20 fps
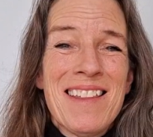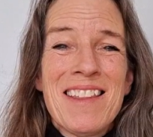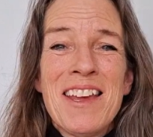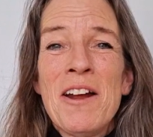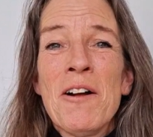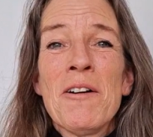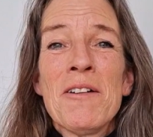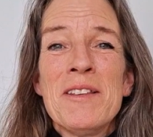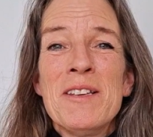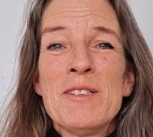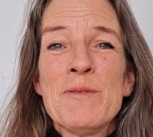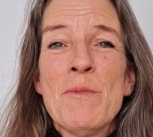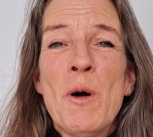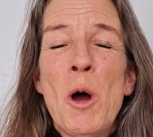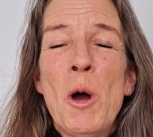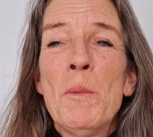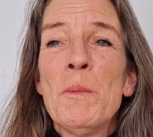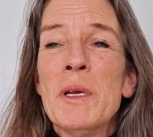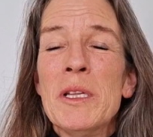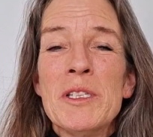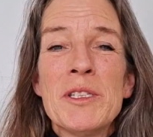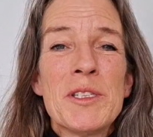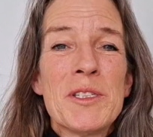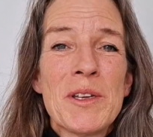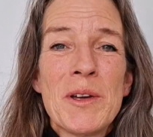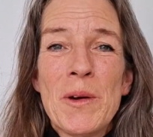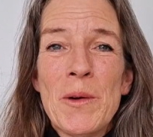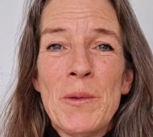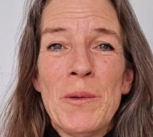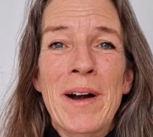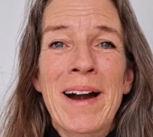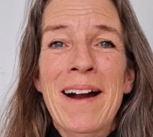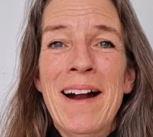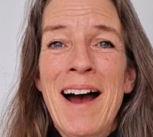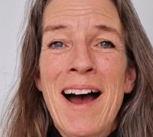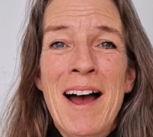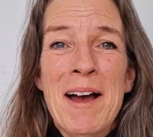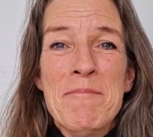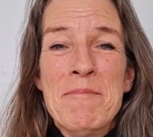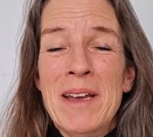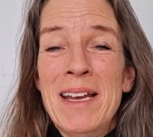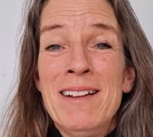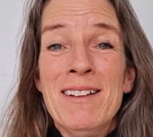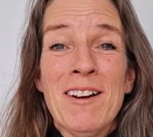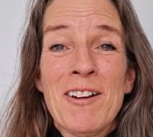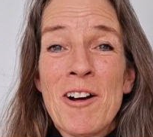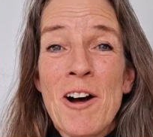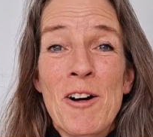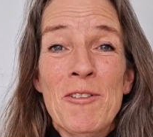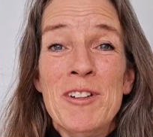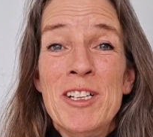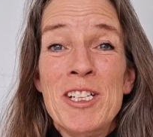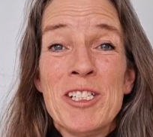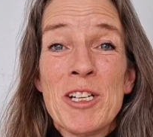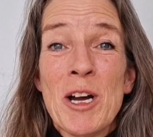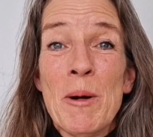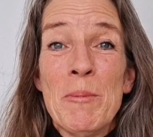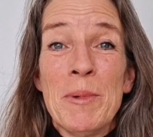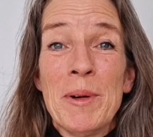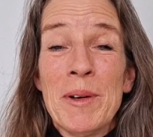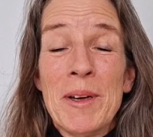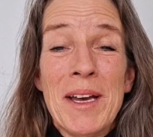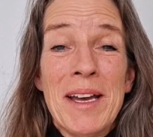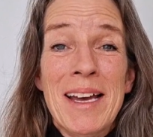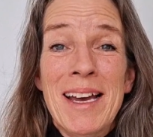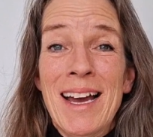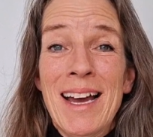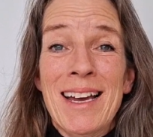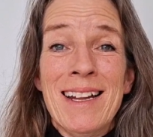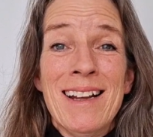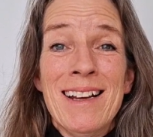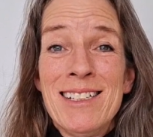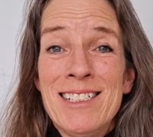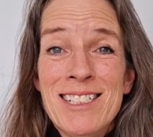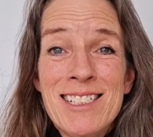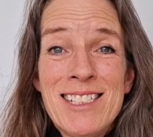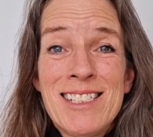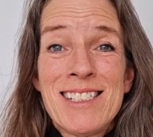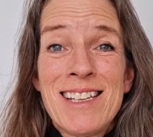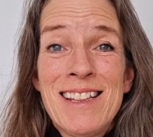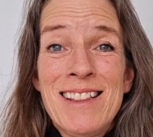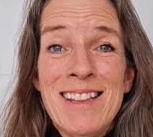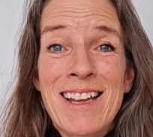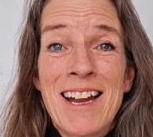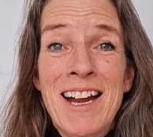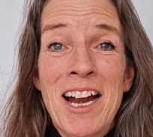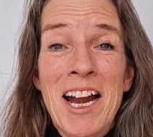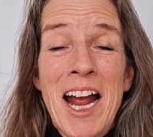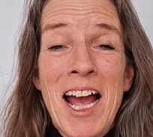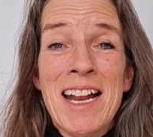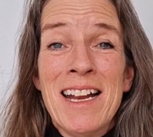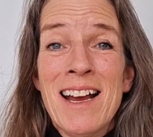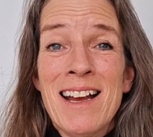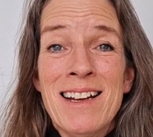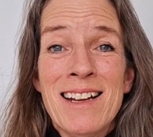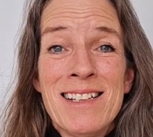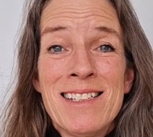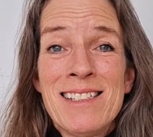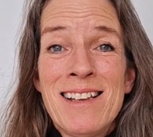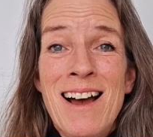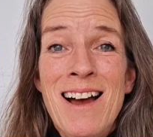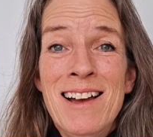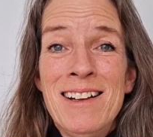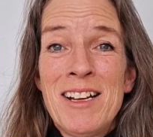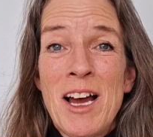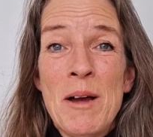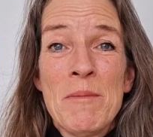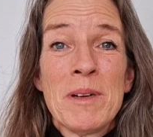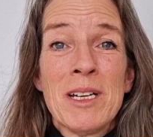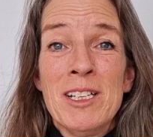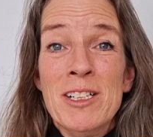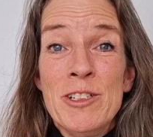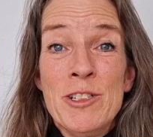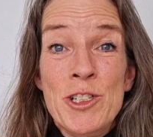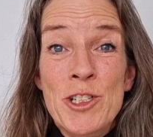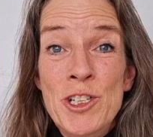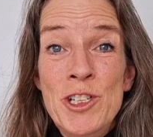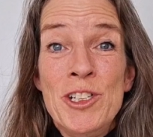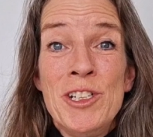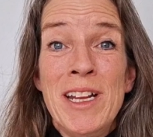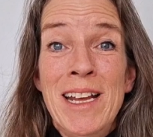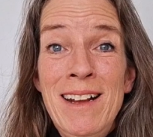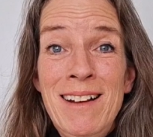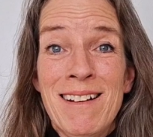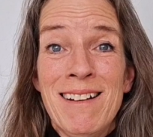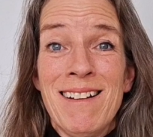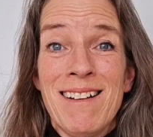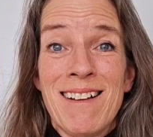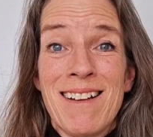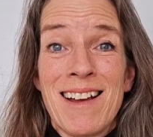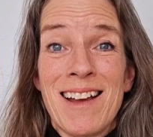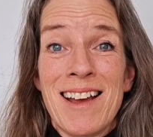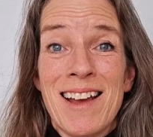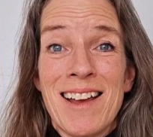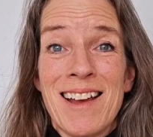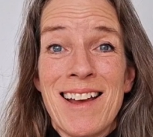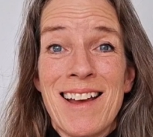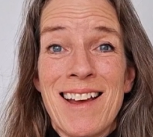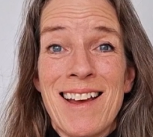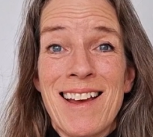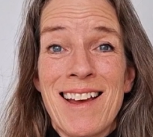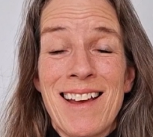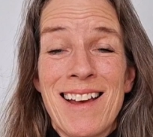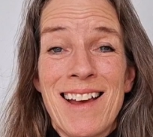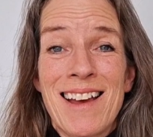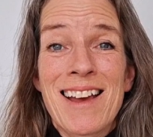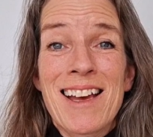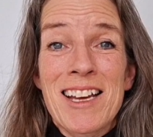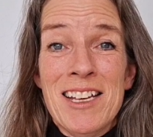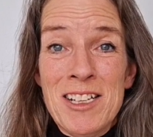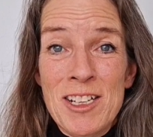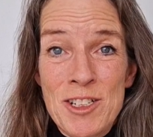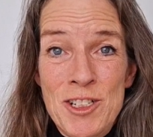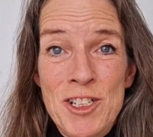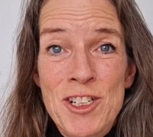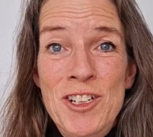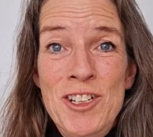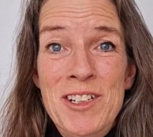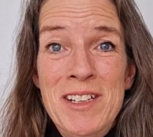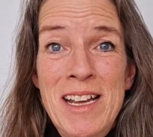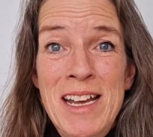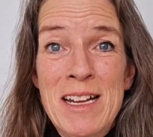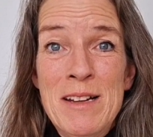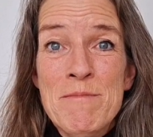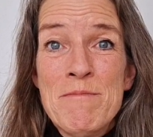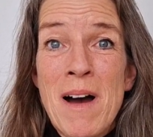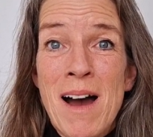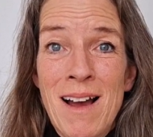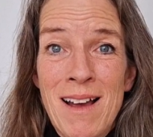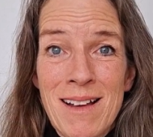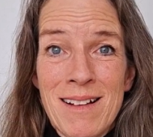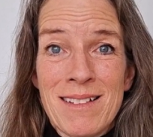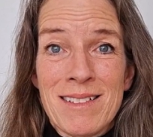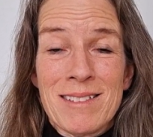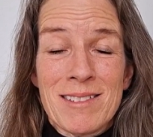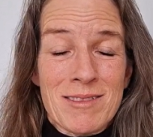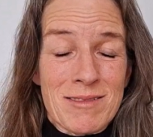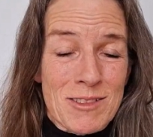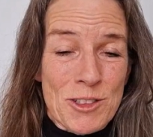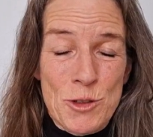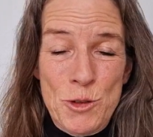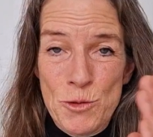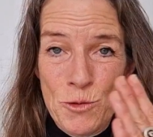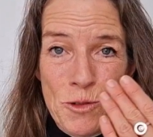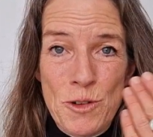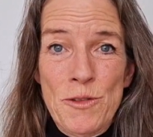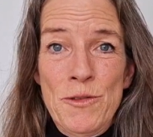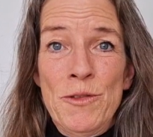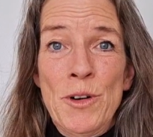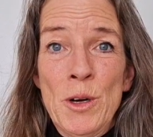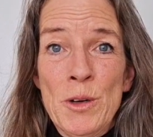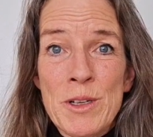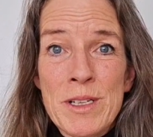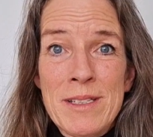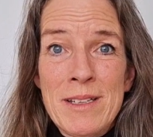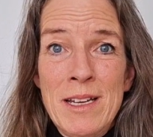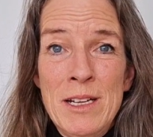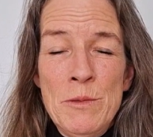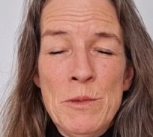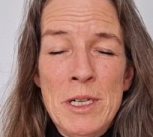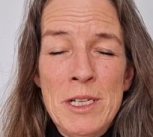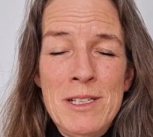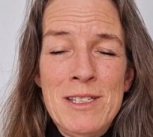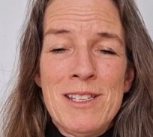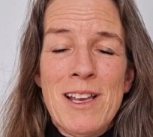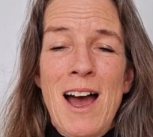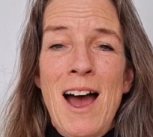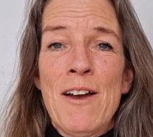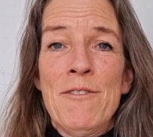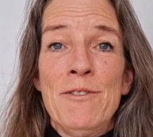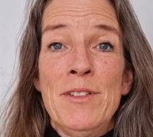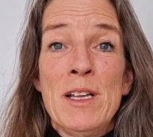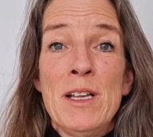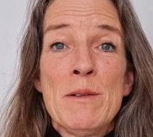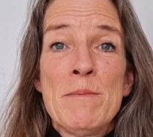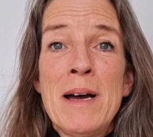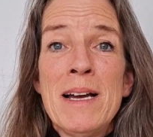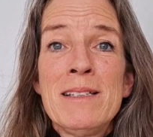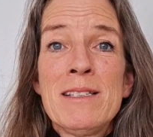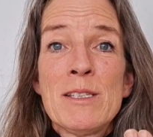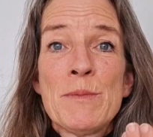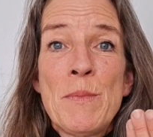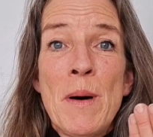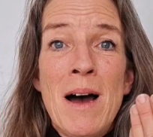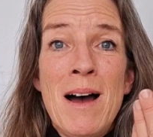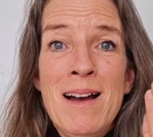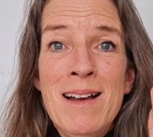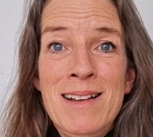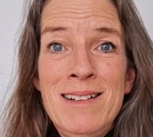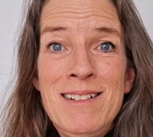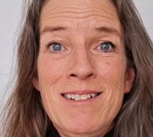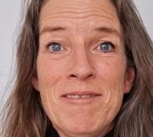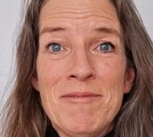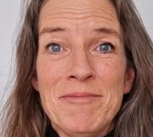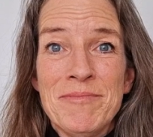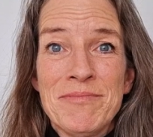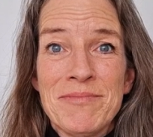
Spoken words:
there are these moments where I'm in a coffee shop and I just sit there and I decide I'm going to tune in. And I tune in by focus inwards. I feel my spine,